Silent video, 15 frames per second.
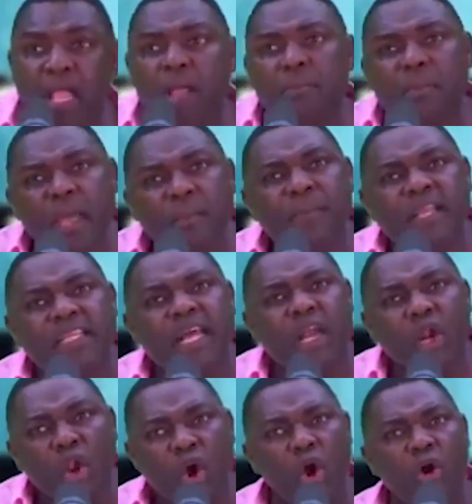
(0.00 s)
Maybe the
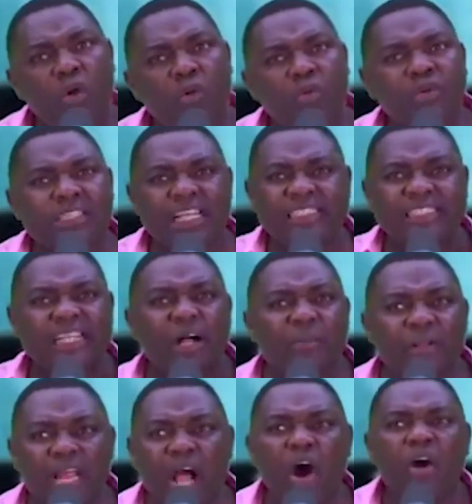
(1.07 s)
law will just tell me
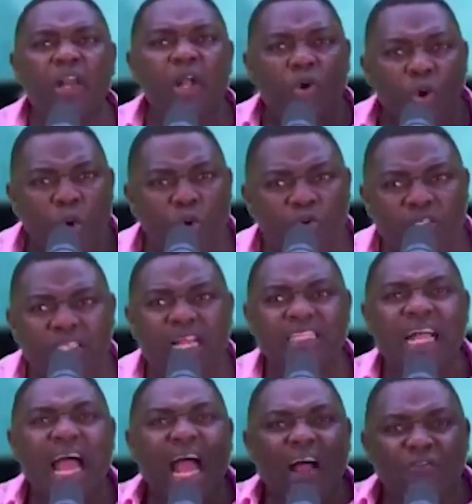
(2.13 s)
that all the gold that
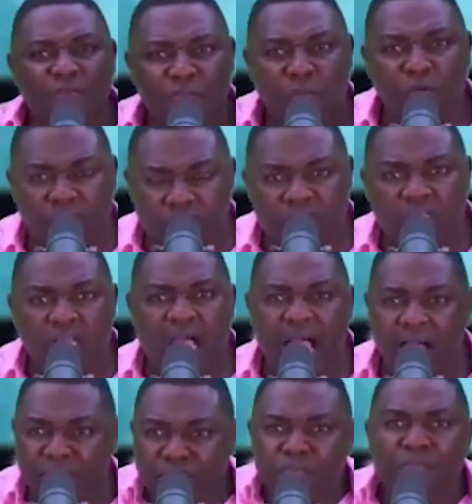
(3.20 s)
I have bought, I
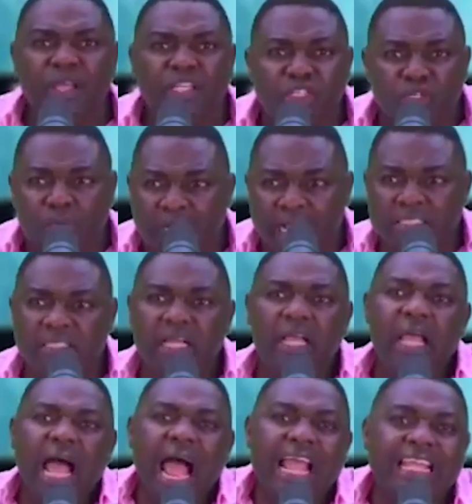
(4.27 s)
have to make sure that
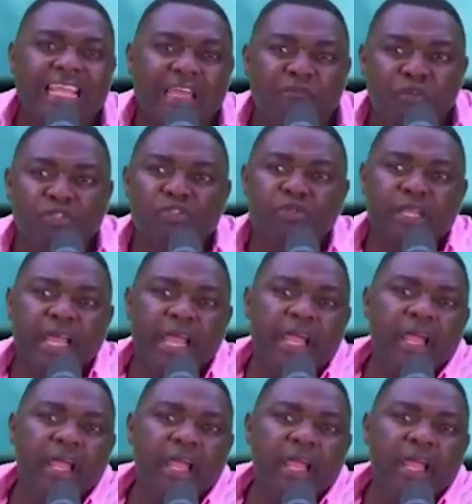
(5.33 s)
I give it to the